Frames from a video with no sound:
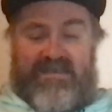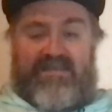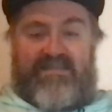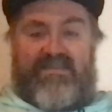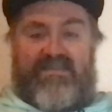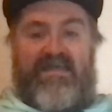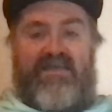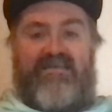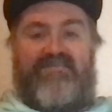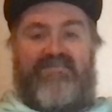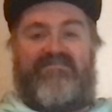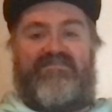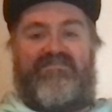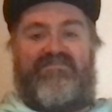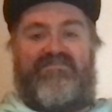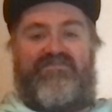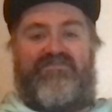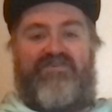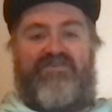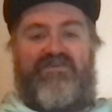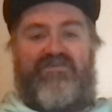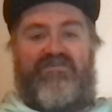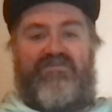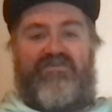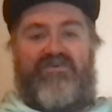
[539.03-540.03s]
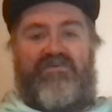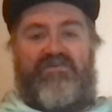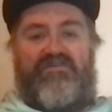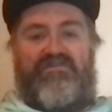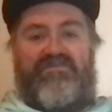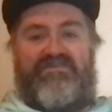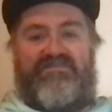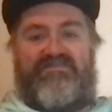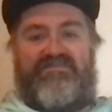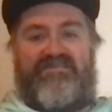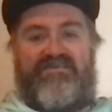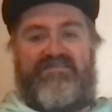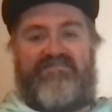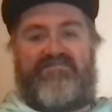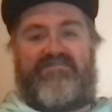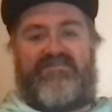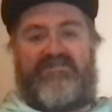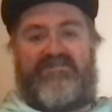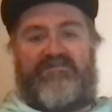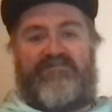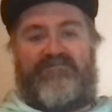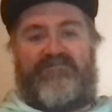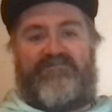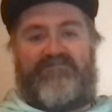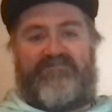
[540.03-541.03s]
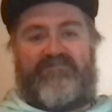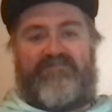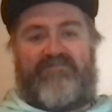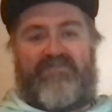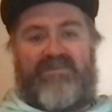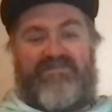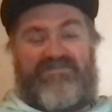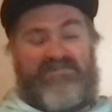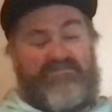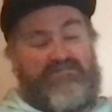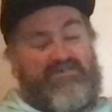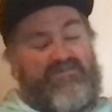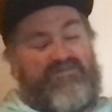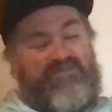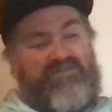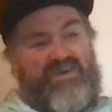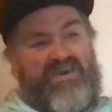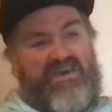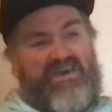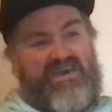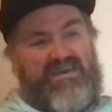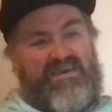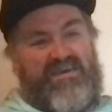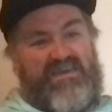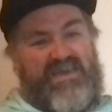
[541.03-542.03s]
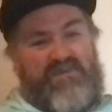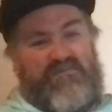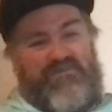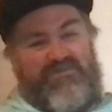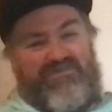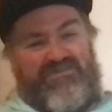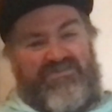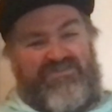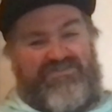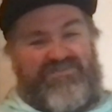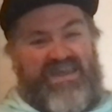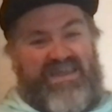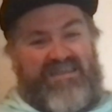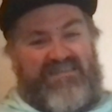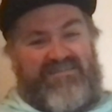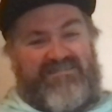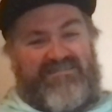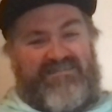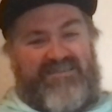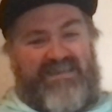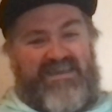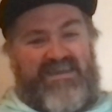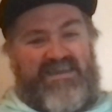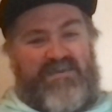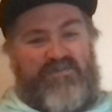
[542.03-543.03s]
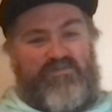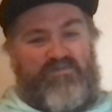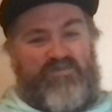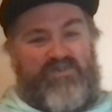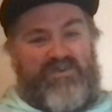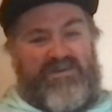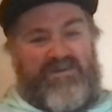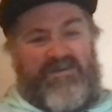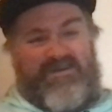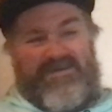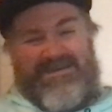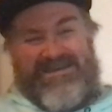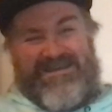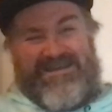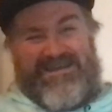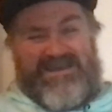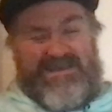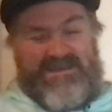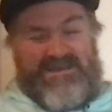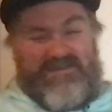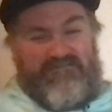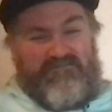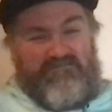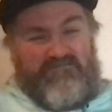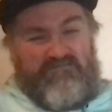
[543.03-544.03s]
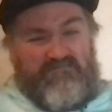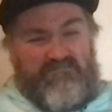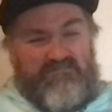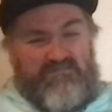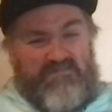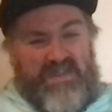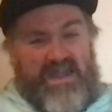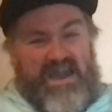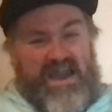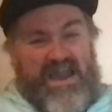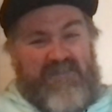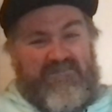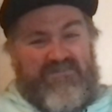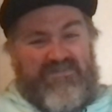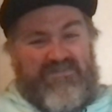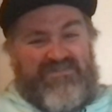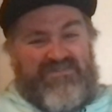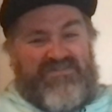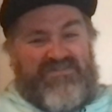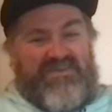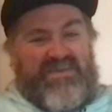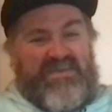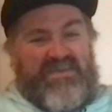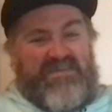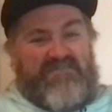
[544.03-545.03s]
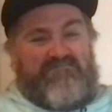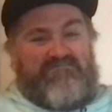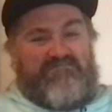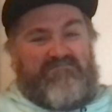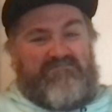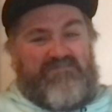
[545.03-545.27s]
That's his 4th goal of the season. To be fair, it was a tense game where neither team